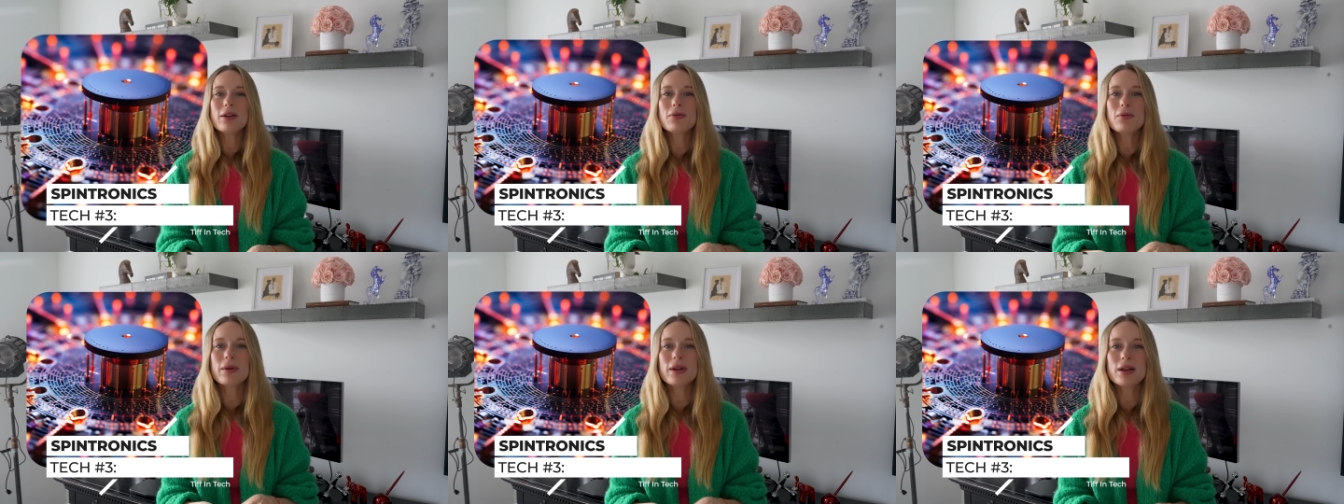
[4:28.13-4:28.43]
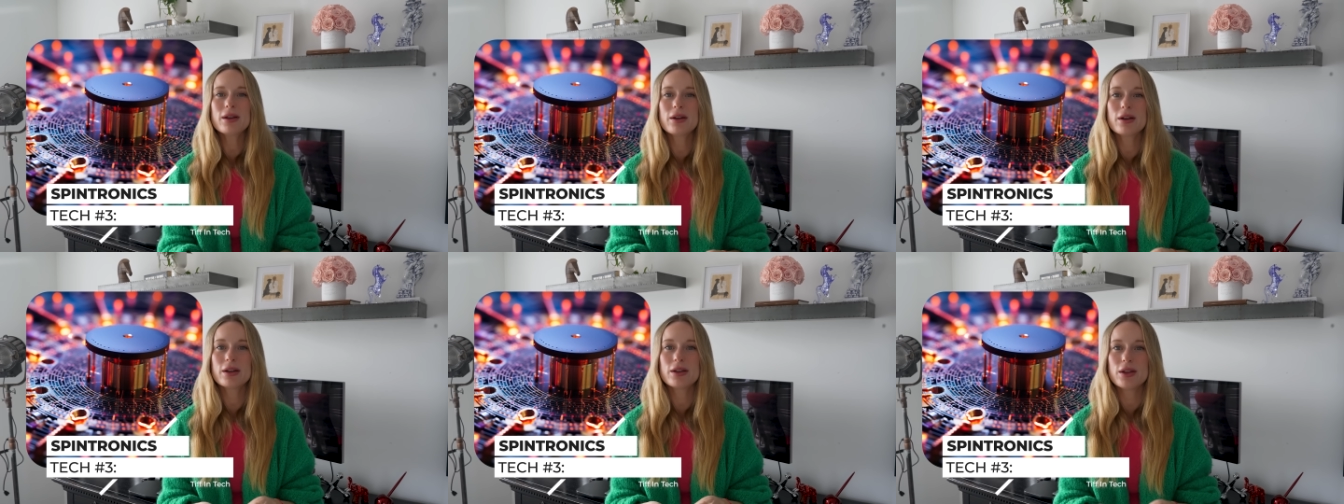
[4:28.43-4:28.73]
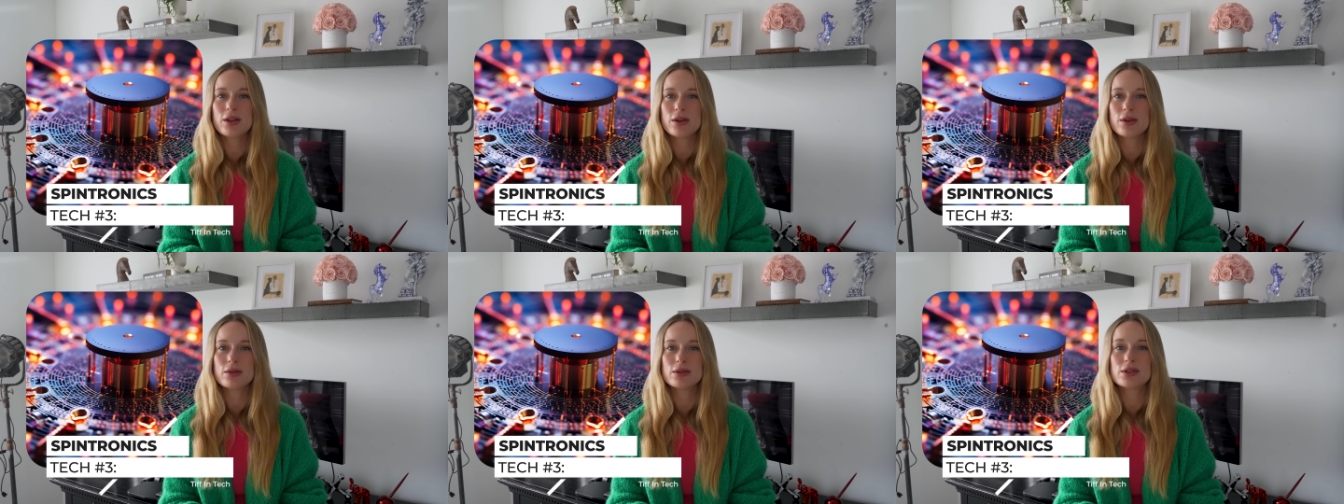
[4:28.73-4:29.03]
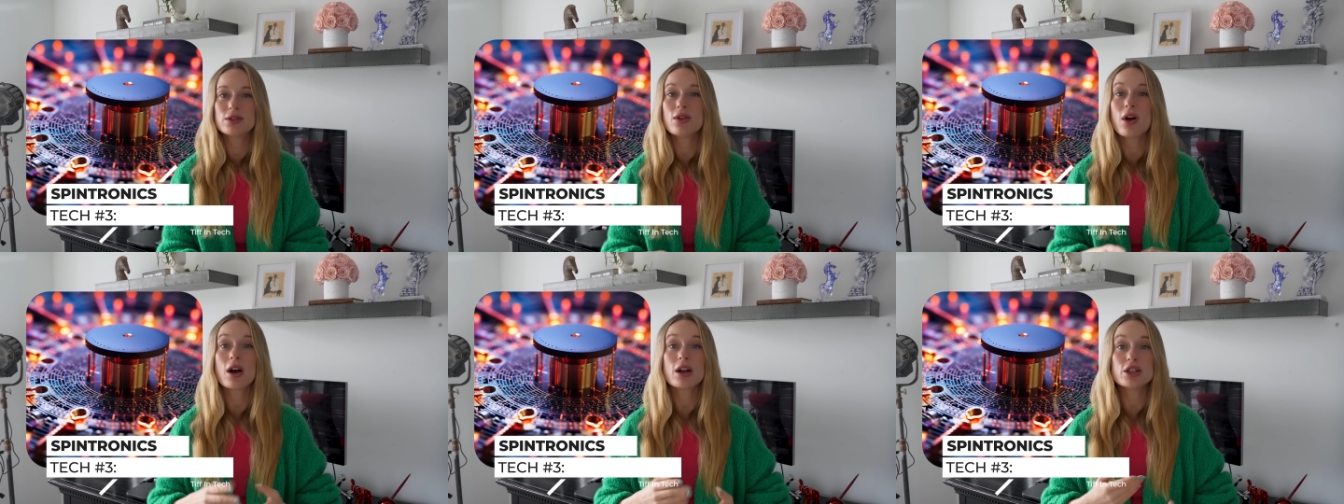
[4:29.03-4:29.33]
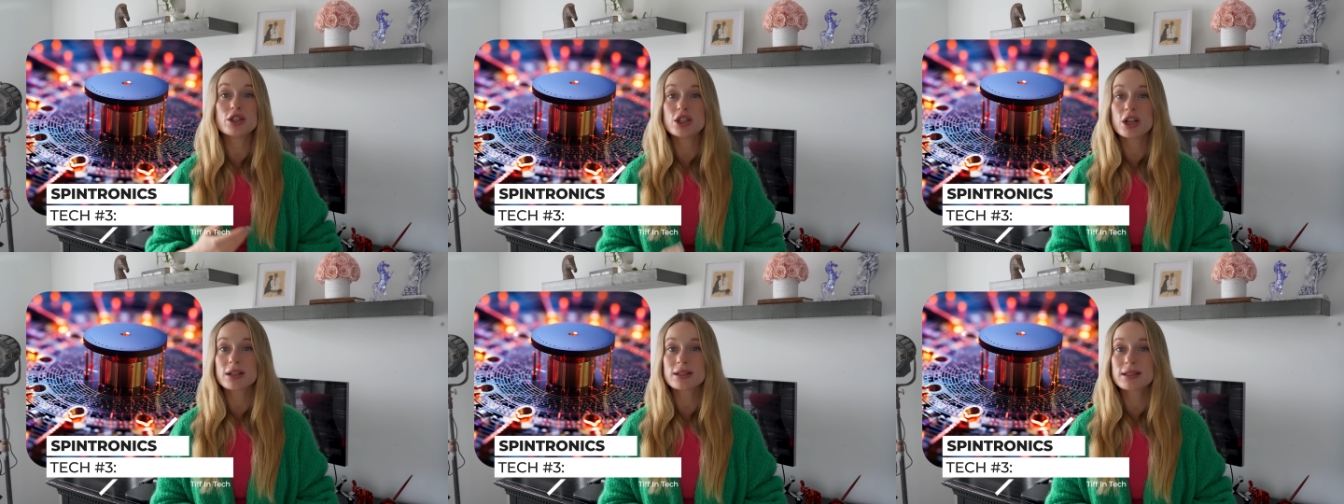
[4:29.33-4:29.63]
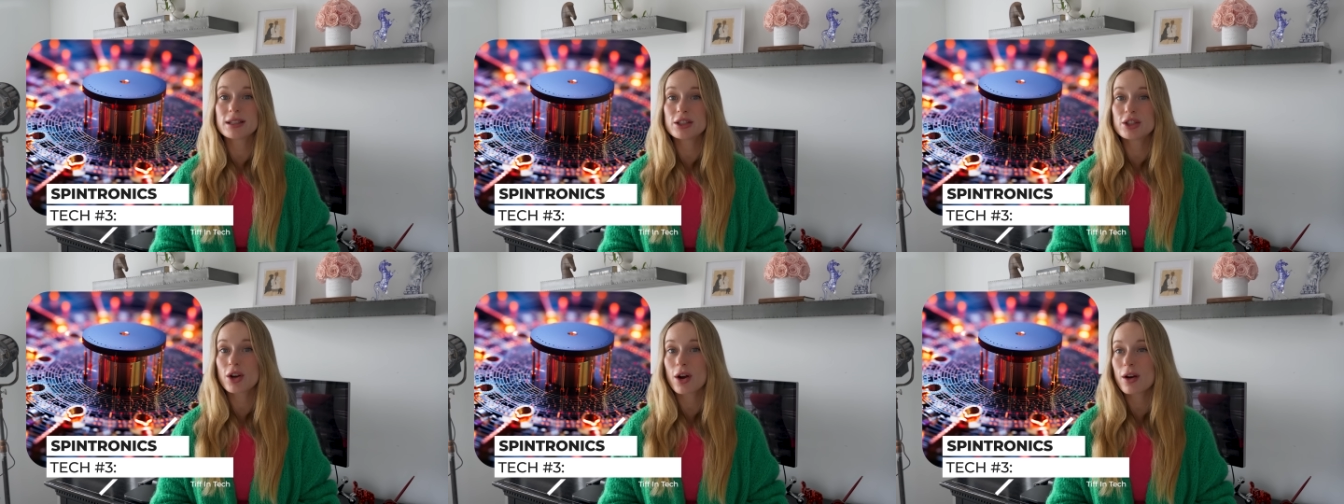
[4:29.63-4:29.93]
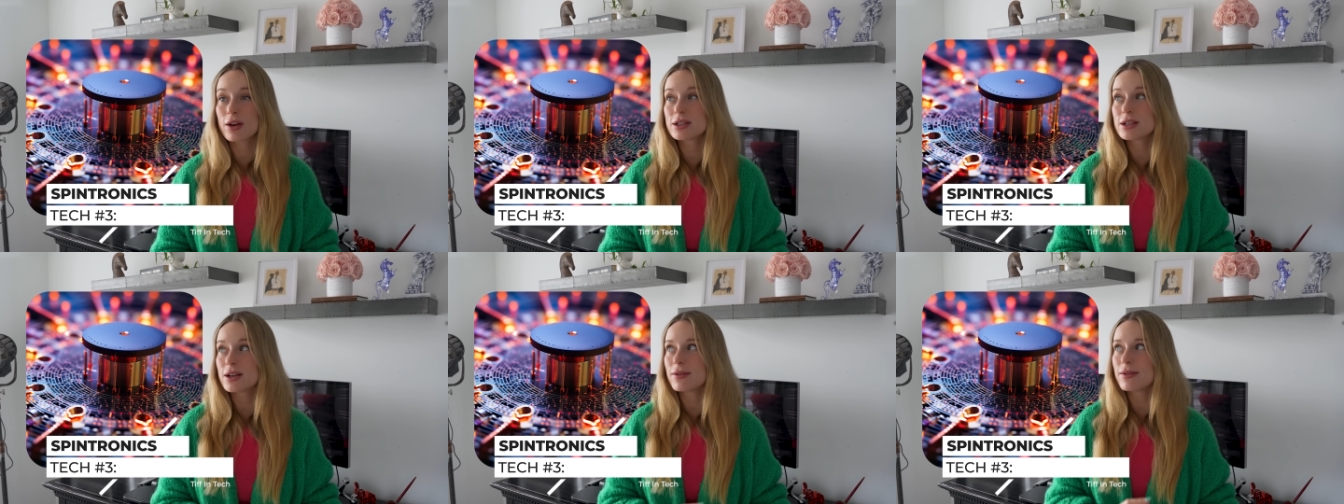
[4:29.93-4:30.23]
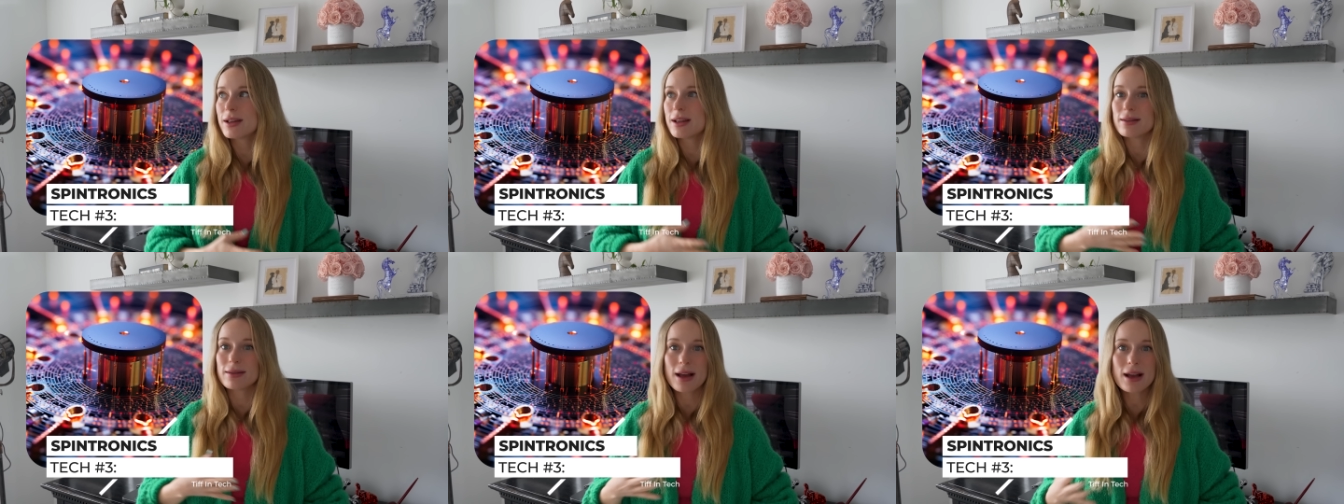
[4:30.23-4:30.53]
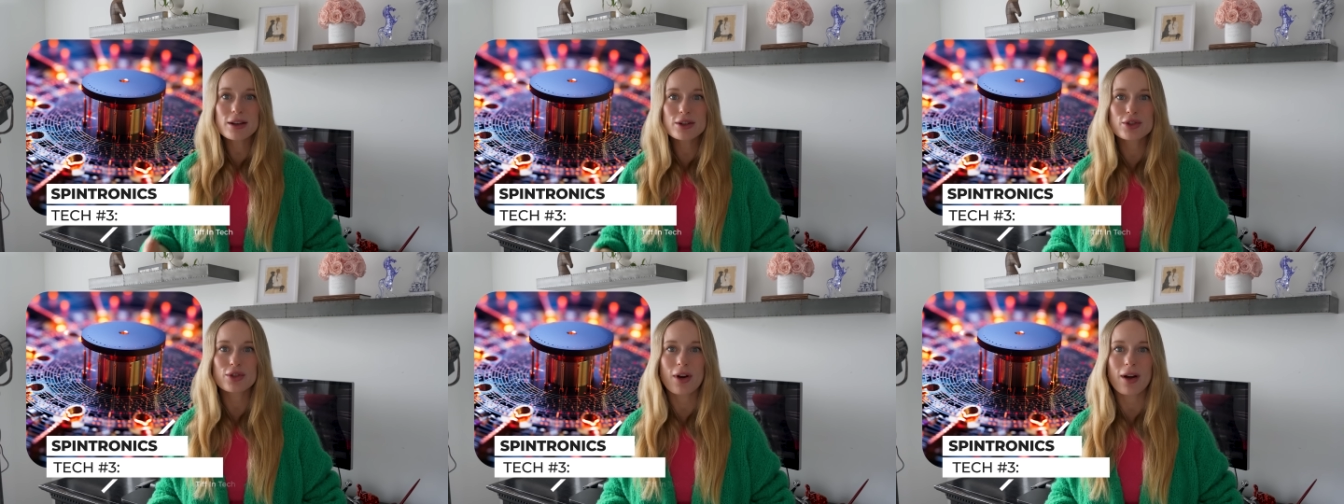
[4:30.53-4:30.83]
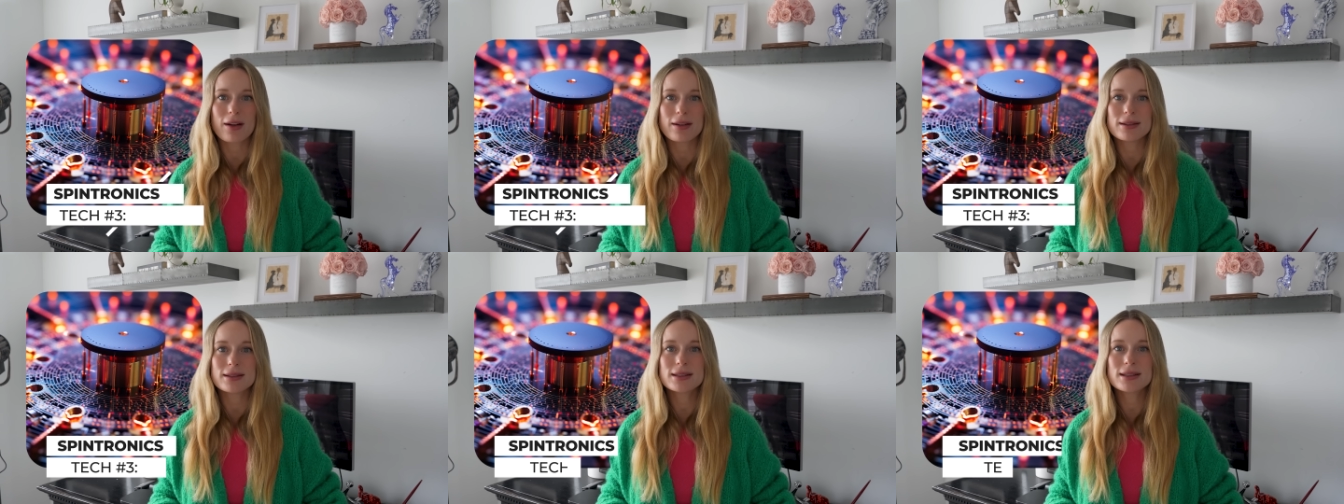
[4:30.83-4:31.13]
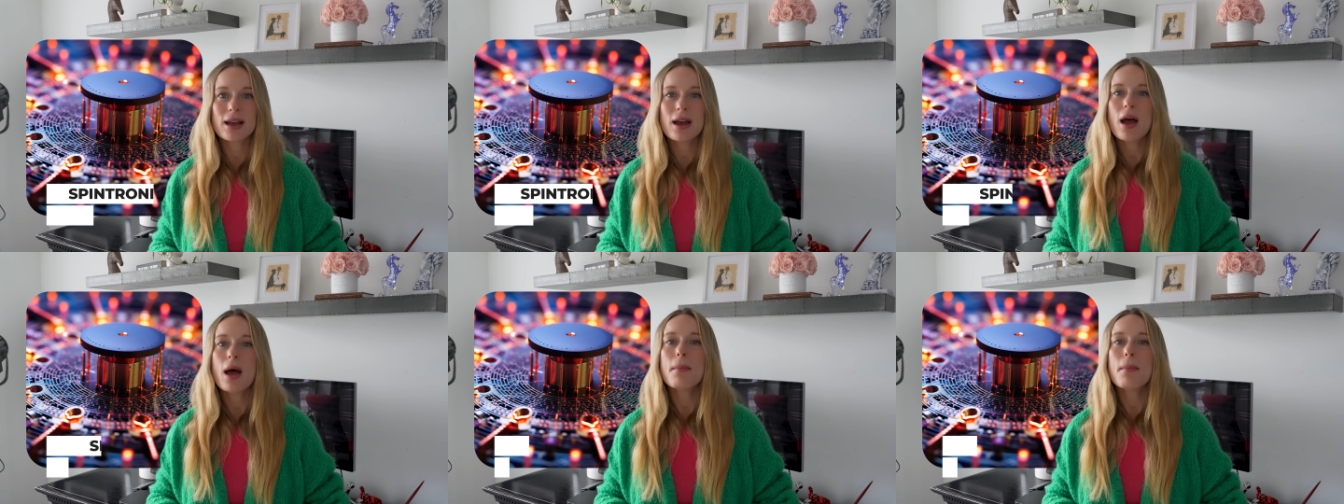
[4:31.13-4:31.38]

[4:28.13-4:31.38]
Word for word: if we could use not just the charge of electrons,